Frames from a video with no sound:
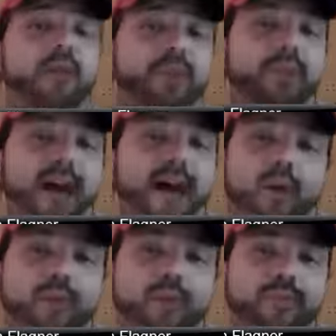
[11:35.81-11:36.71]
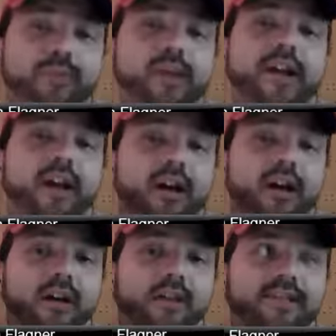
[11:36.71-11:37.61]
But now when you play
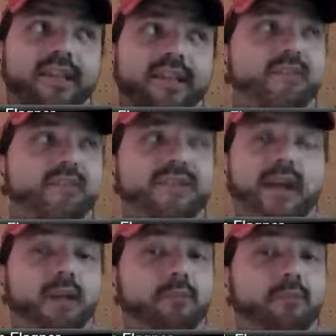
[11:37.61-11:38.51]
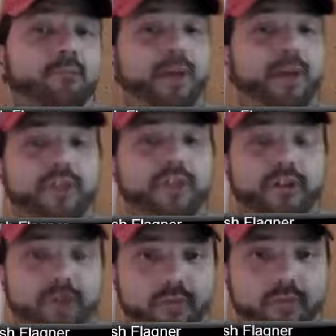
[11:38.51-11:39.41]
teams that are better than
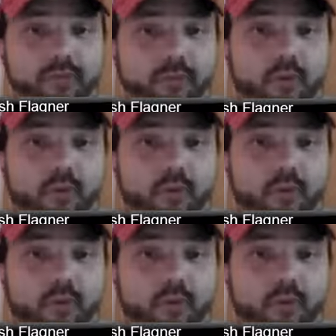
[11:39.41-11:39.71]
you,